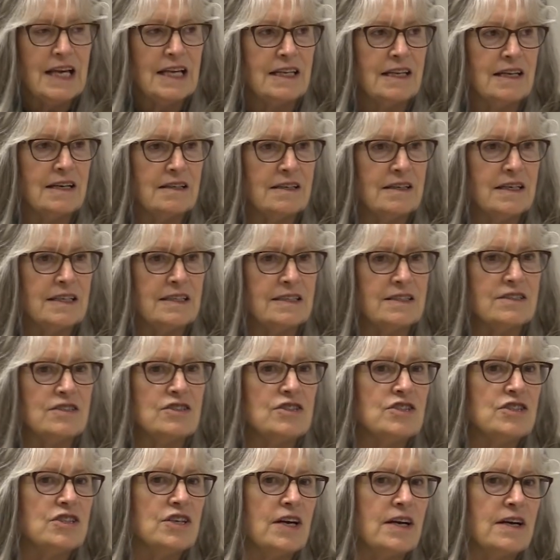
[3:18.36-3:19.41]
Larry is
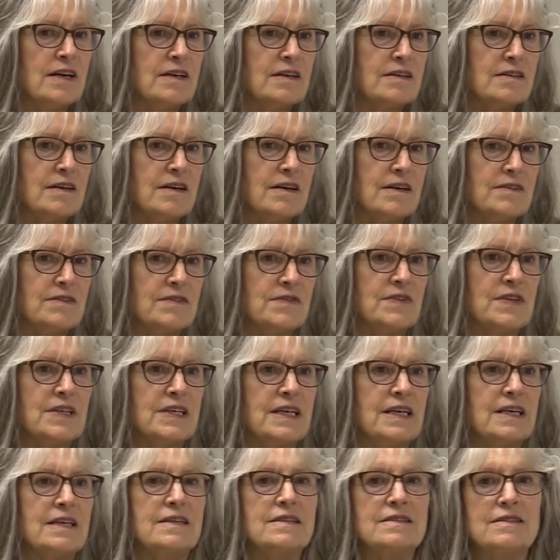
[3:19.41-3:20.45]
chair of
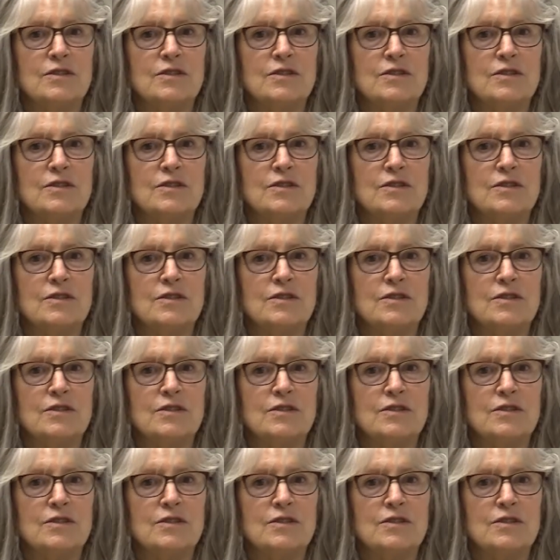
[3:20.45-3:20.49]
the